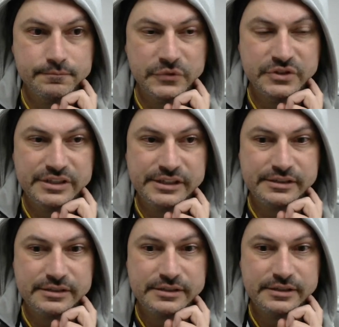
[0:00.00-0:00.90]
The
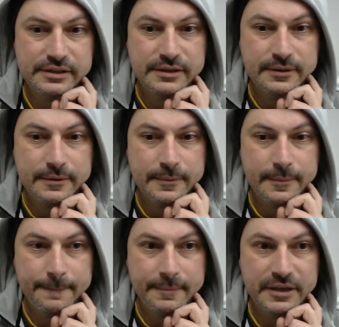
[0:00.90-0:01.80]
tint
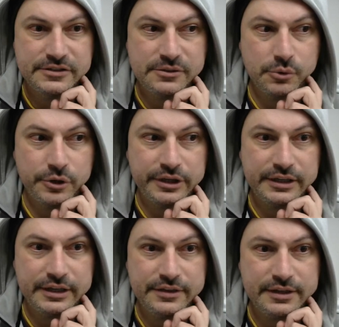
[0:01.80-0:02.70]
isn't working
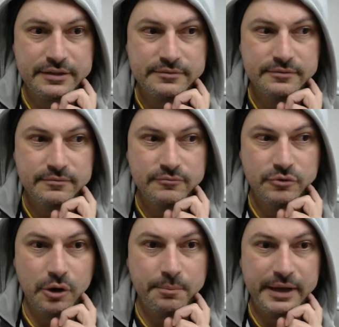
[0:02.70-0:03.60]
either,
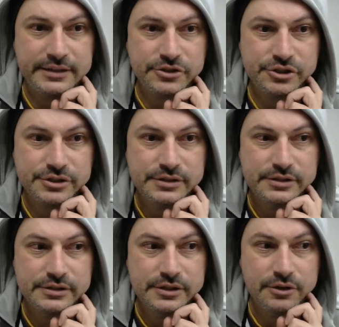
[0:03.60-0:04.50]
not much,
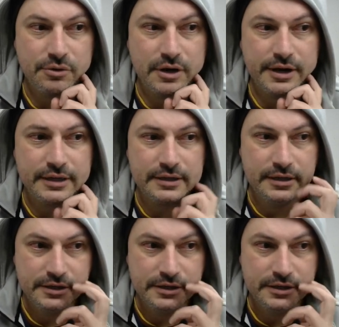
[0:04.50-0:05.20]
right?